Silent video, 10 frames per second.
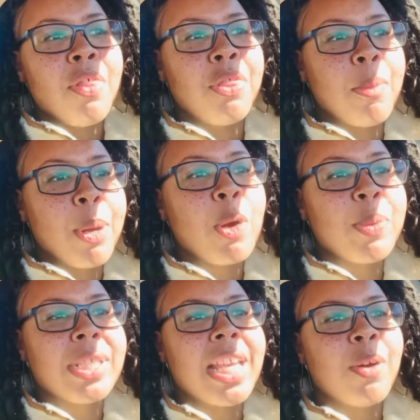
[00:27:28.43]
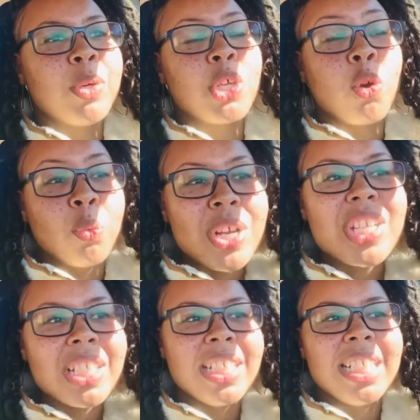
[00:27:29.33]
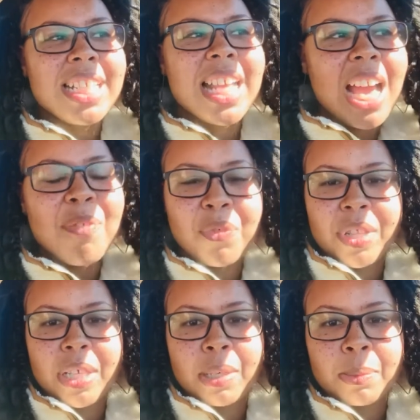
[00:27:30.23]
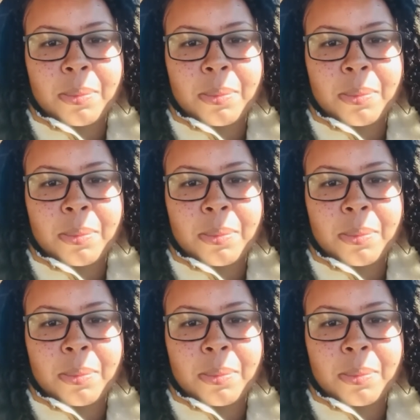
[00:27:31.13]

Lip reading: the purpose that was originally designed for them.